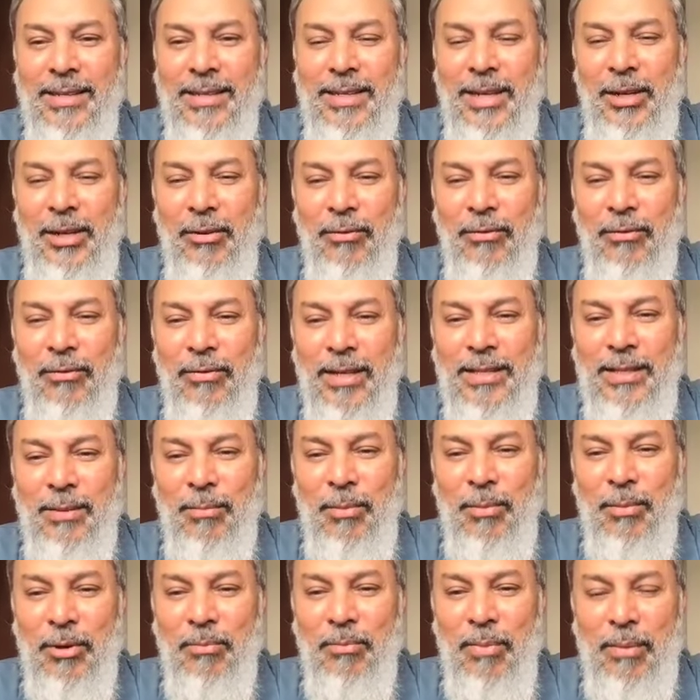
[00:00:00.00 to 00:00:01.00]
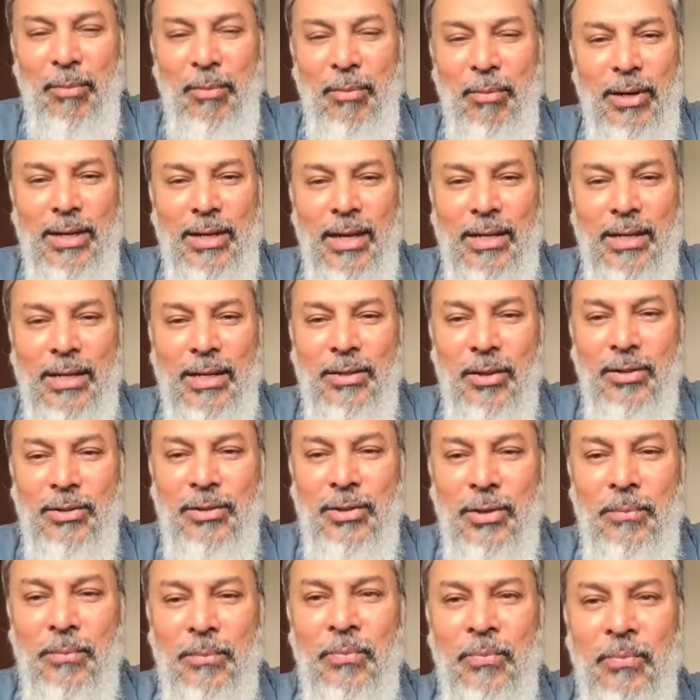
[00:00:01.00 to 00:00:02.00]
your friends about my podcast
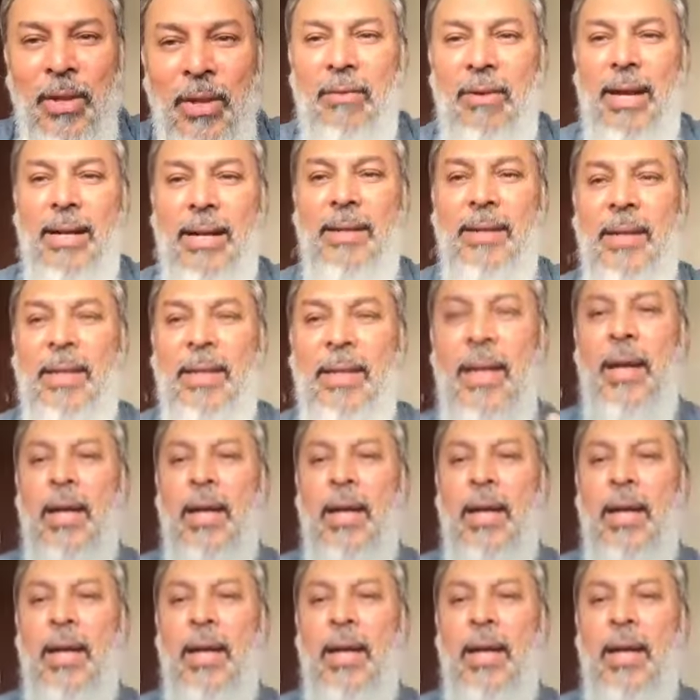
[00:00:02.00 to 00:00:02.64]
also. Right.